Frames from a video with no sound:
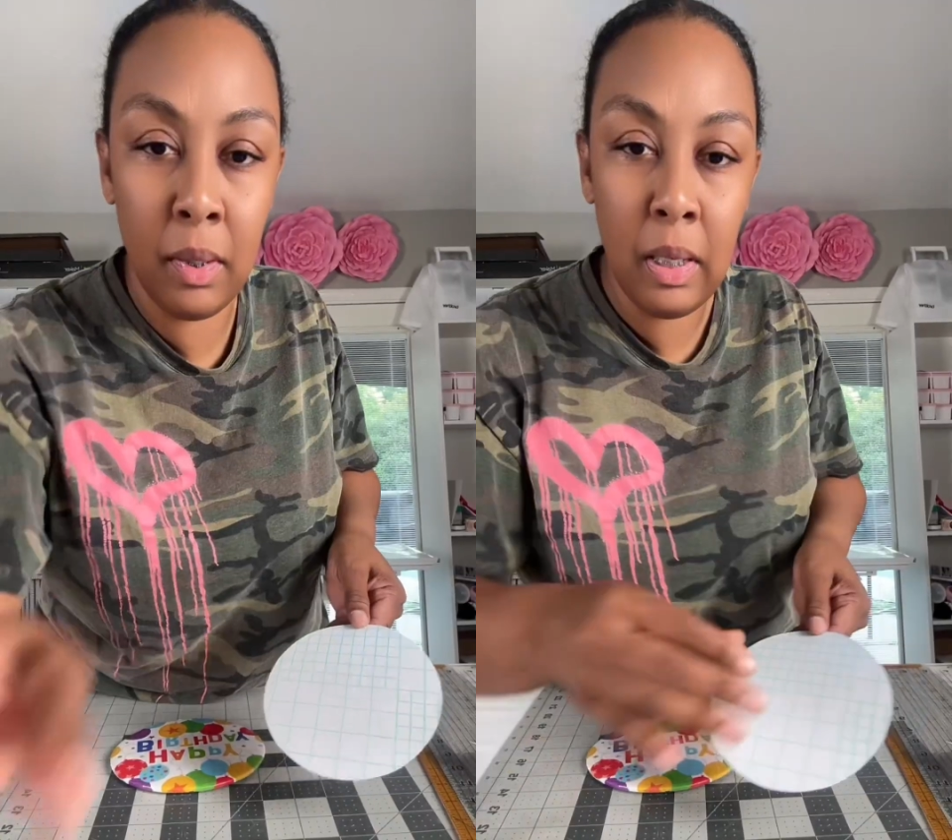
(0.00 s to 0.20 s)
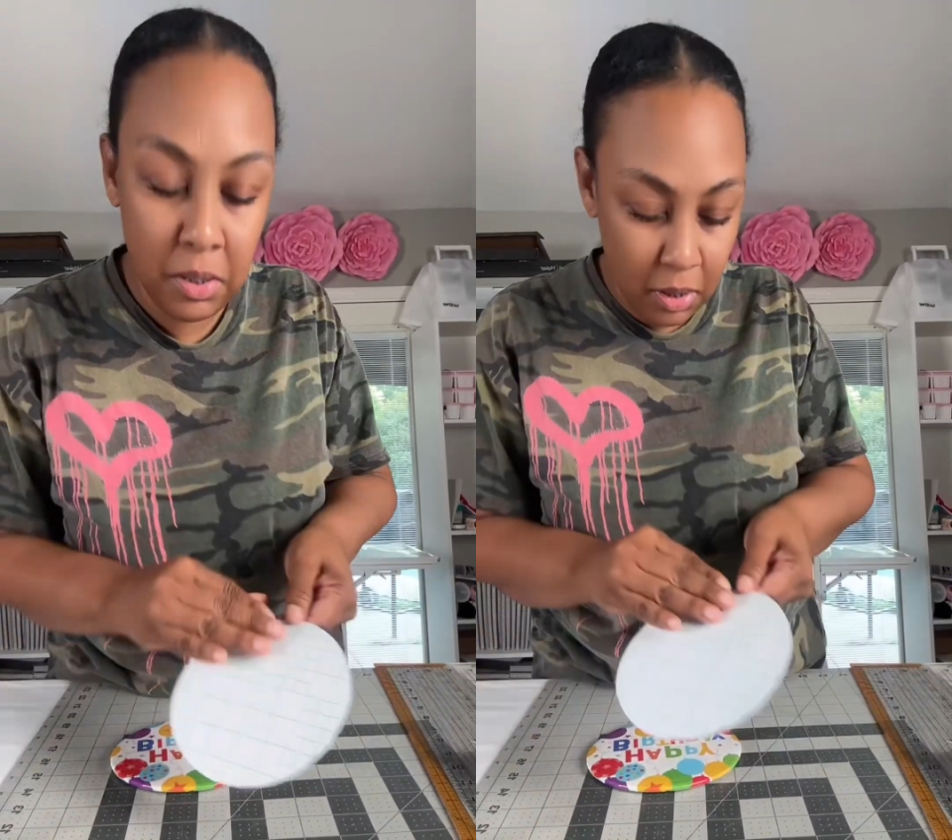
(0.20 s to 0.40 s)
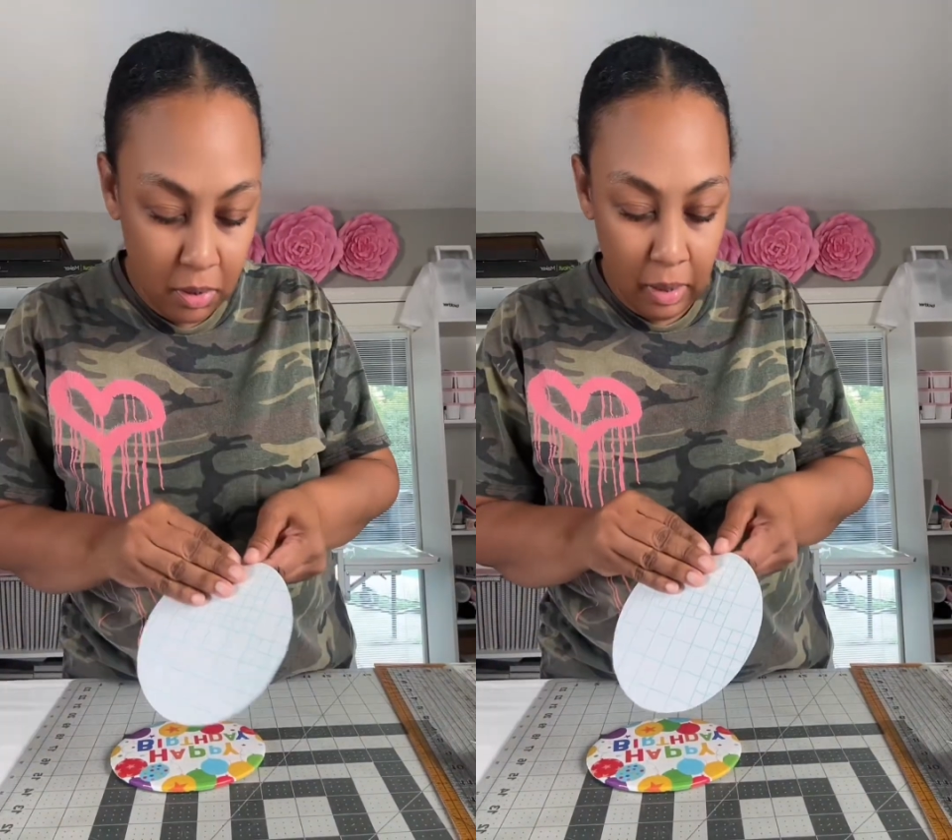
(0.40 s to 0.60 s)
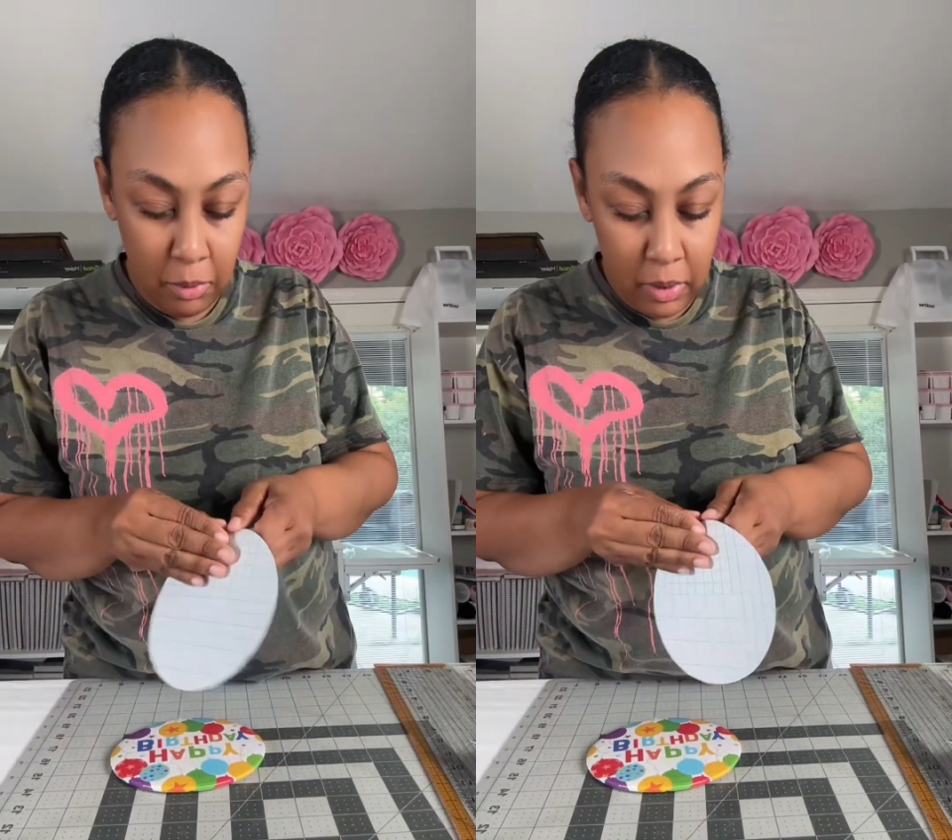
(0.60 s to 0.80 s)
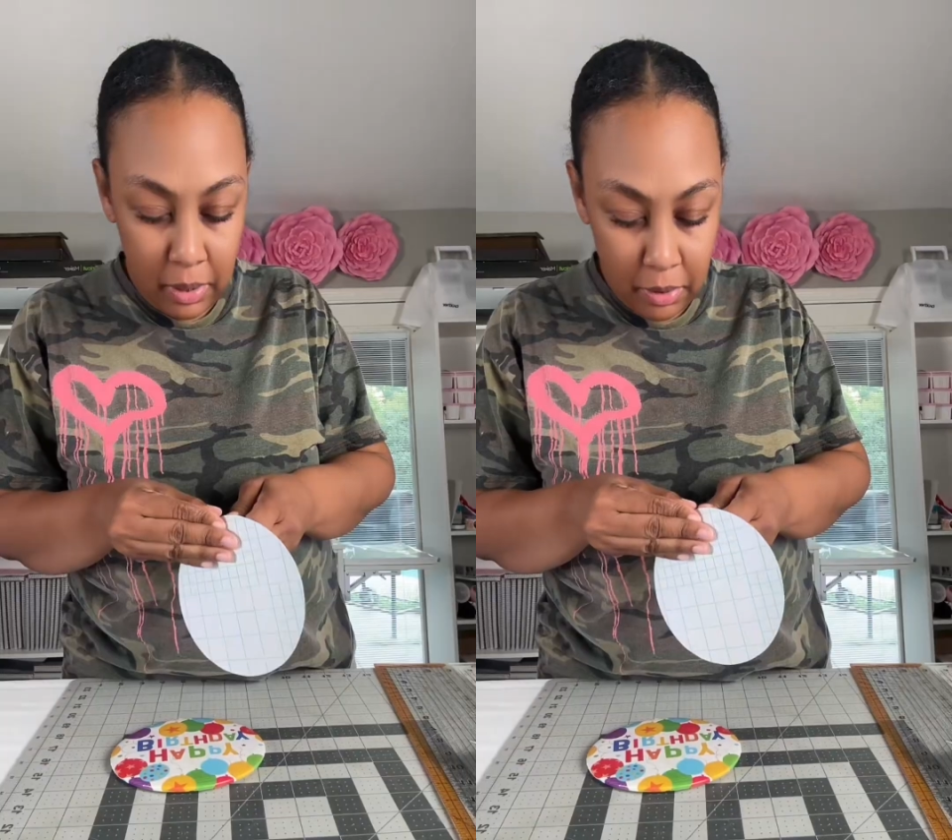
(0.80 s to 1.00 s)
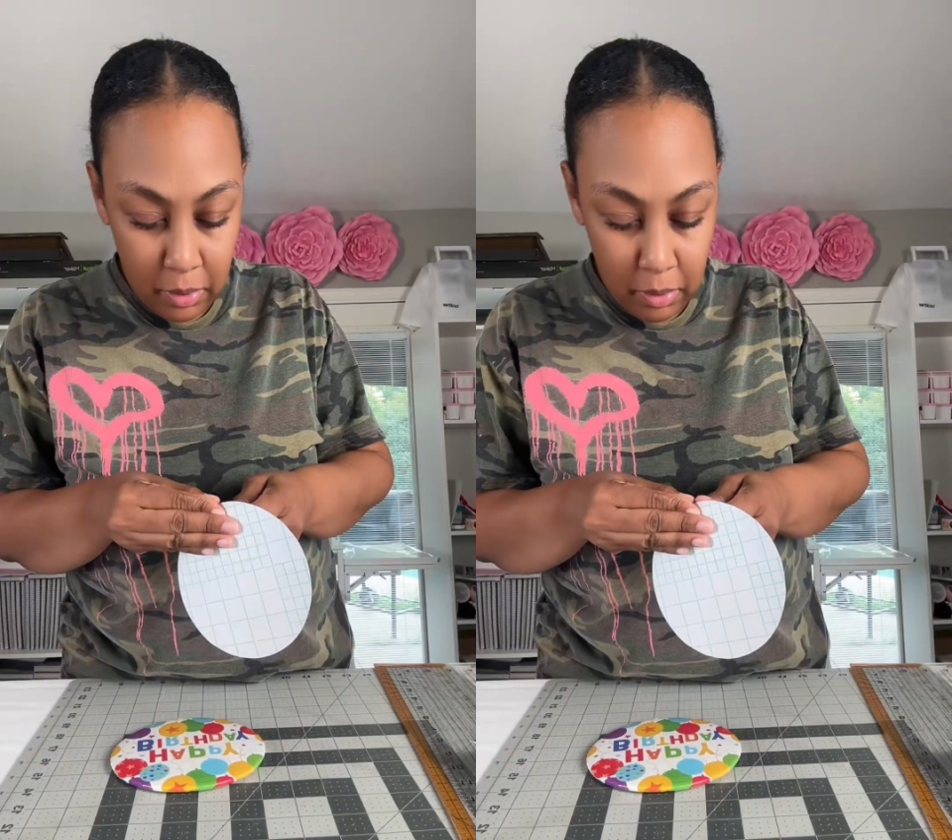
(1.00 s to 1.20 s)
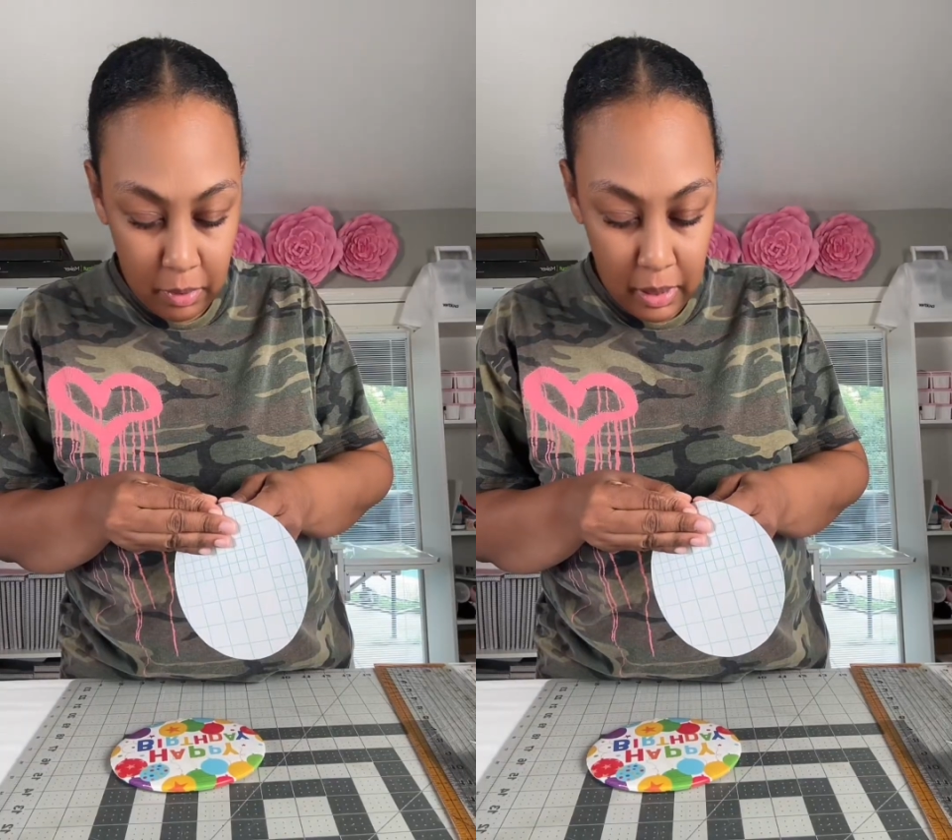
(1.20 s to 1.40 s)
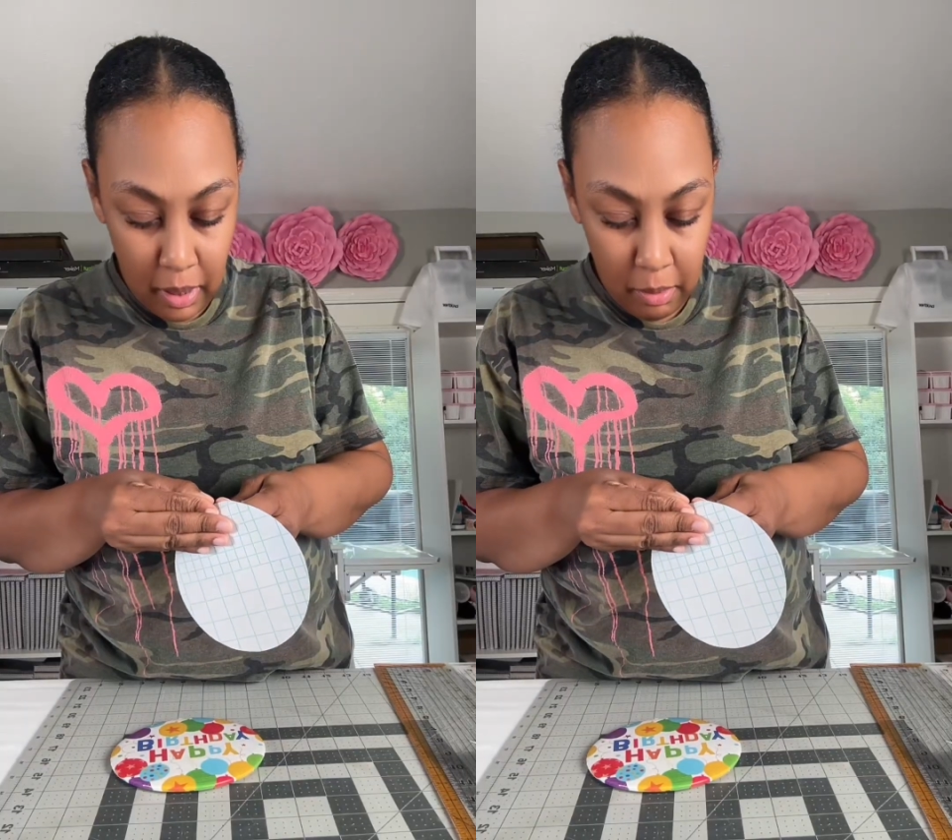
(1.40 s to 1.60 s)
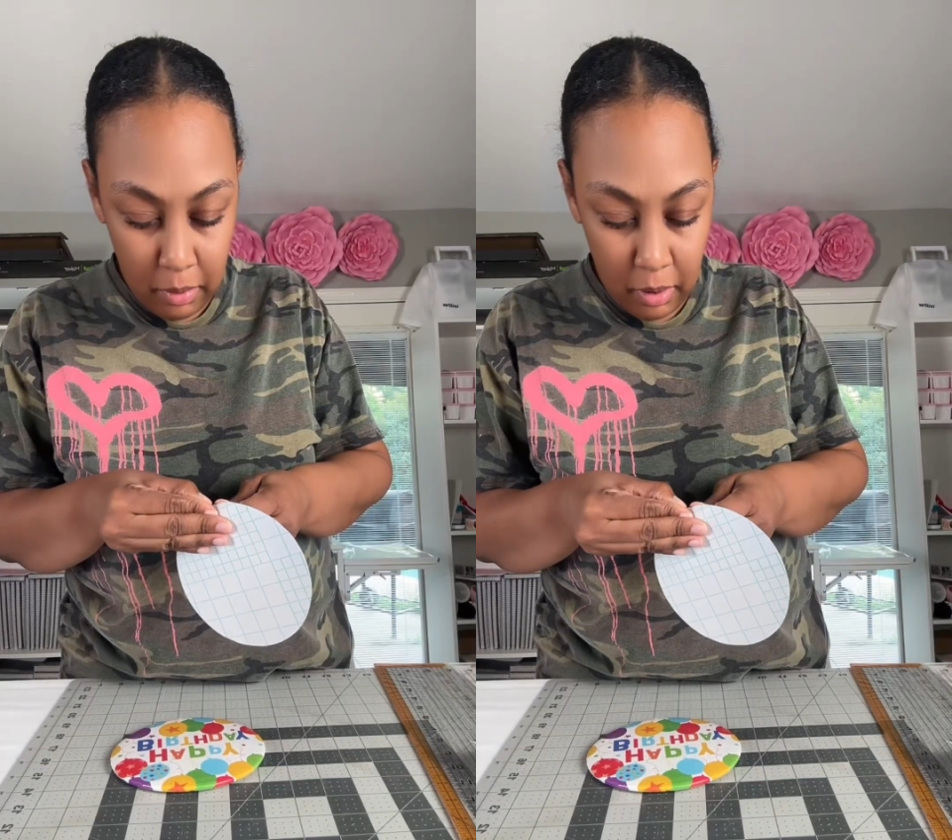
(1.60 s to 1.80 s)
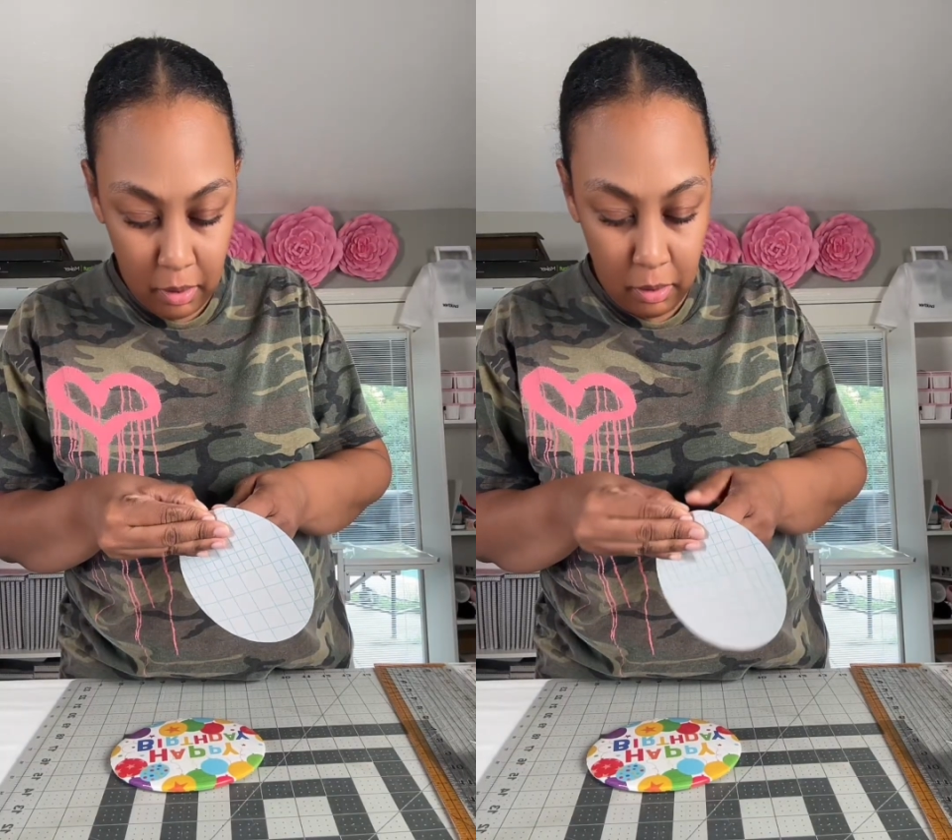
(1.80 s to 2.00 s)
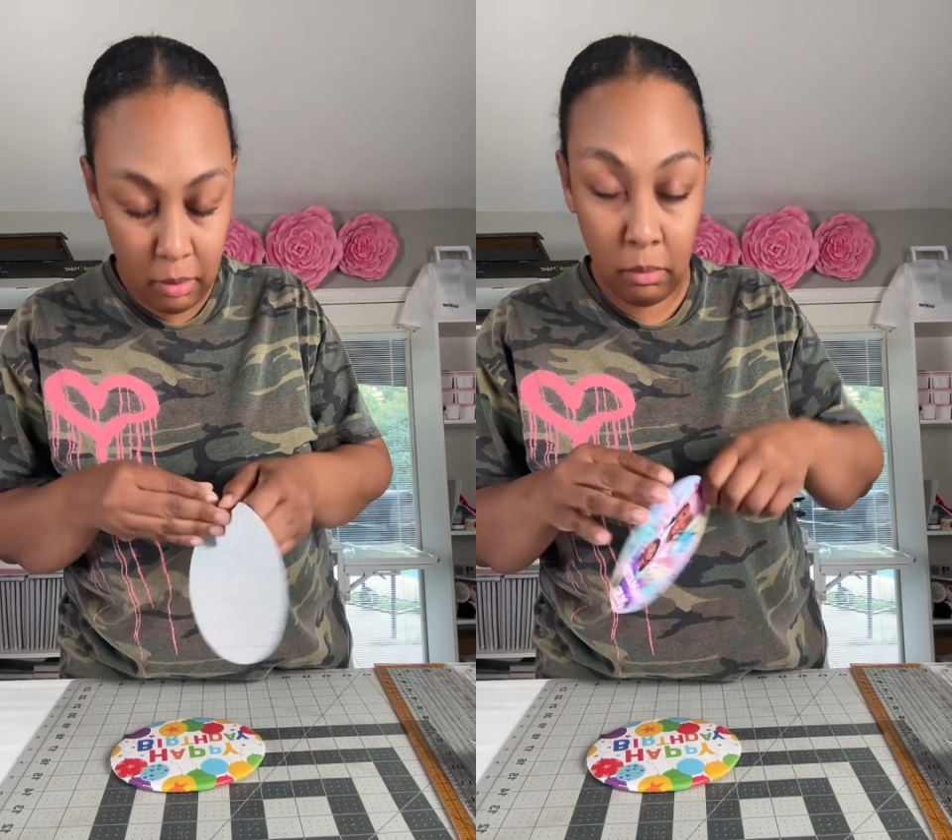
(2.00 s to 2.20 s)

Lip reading: So I'm going to do the same thing